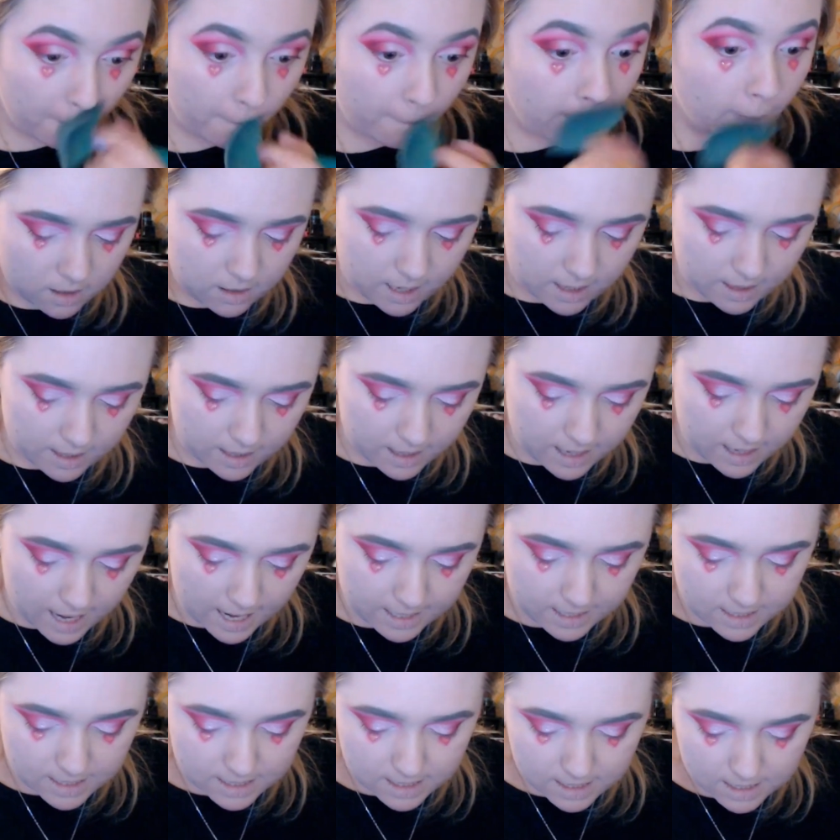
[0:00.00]
And the
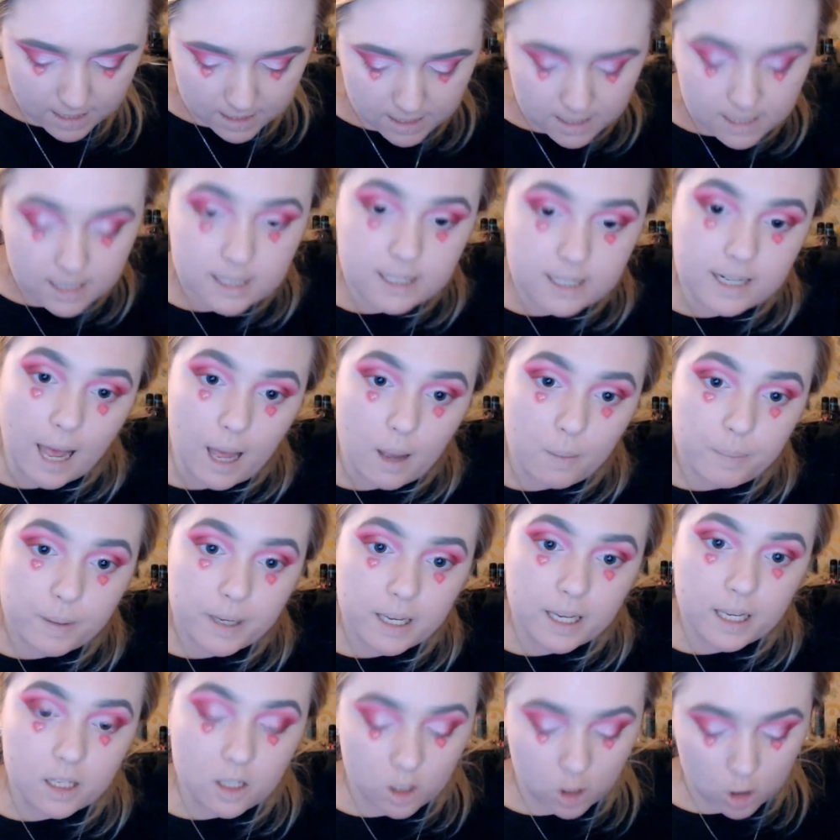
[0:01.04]
next step
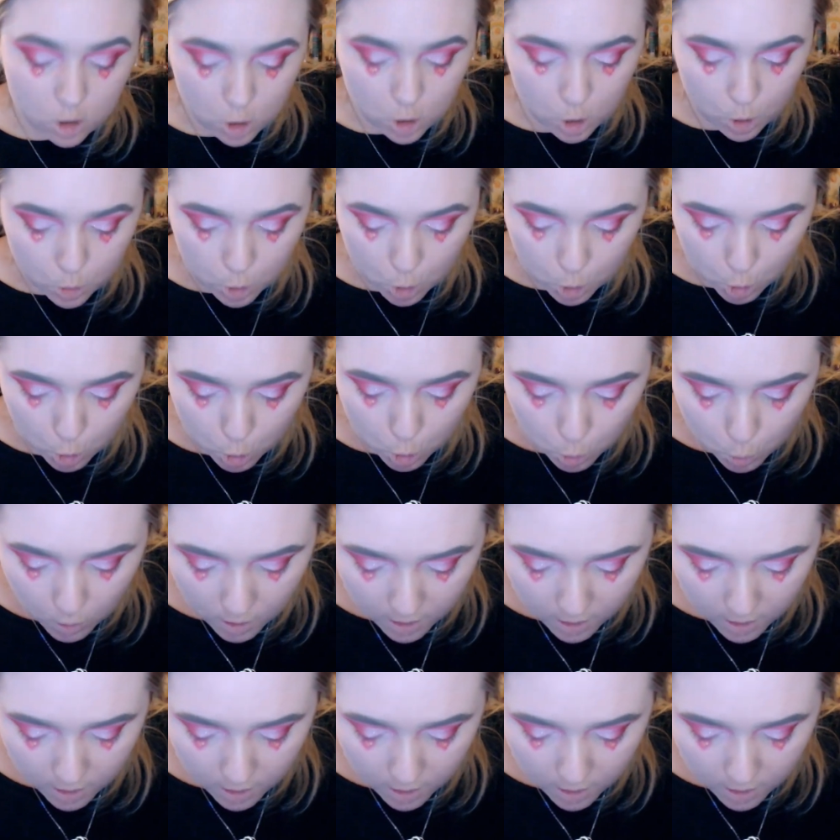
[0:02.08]
is to do